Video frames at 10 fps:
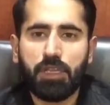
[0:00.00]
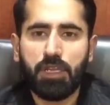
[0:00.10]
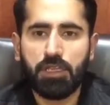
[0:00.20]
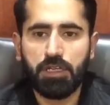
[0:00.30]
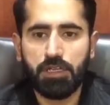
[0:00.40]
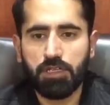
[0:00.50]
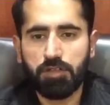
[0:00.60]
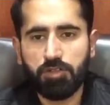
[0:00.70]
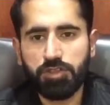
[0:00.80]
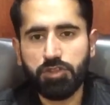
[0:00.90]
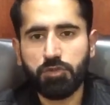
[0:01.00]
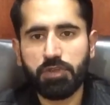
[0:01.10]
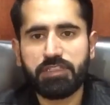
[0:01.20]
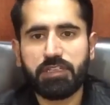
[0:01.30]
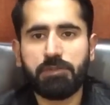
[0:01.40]
the
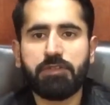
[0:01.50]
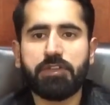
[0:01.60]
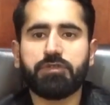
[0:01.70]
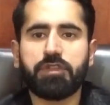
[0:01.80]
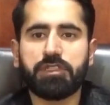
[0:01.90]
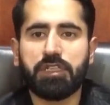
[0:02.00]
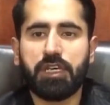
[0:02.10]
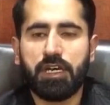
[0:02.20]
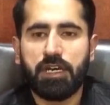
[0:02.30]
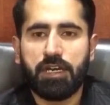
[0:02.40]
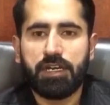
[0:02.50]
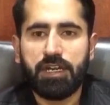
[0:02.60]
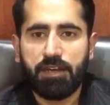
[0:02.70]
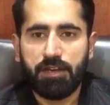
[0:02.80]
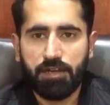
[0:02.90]
Constituent Assembly, which was
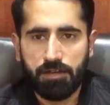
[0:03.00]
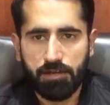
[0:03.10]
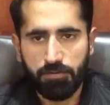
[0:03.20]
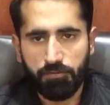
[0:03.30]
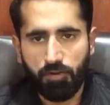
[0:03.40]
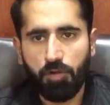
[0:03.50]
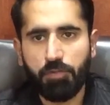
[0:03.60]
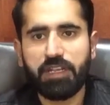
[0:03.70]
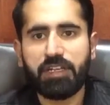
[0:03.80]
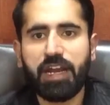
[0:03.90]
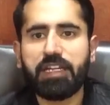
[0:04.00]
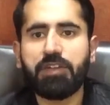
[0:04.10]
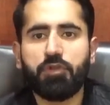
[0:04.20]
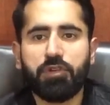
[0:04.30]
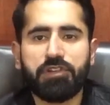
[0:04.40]
formed in
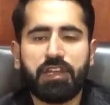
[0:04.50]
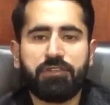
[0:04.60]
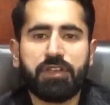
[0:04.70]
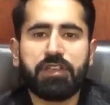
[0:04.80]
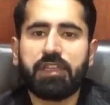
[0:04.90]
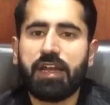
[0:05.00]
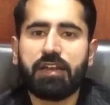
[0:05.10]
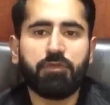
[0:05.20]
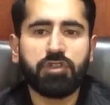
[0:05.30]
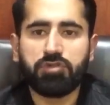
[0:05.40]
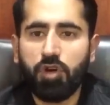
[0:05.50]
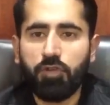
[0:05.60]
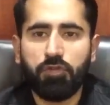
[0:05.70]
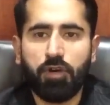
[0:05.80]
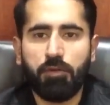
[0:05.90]
1947, that was
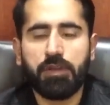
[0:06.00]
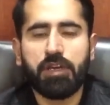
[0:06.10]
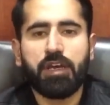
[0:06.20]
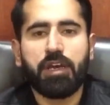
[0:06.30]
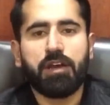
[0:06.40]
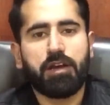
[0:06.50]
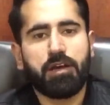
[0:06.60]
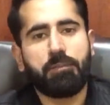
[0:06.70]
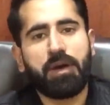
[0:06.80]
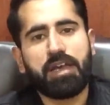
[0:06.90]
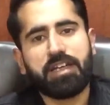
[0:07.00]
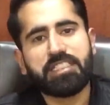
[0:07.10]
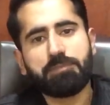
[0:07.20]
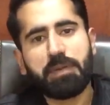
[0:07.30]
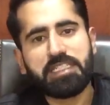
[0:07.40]
not formed by a
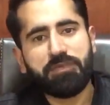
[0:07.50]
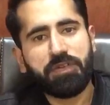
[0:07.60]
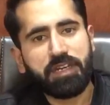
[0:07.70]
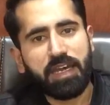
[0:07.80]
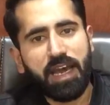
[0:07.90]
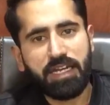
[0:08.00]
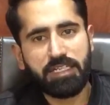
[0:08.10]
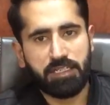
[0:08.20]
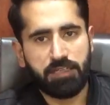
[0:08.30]
specific act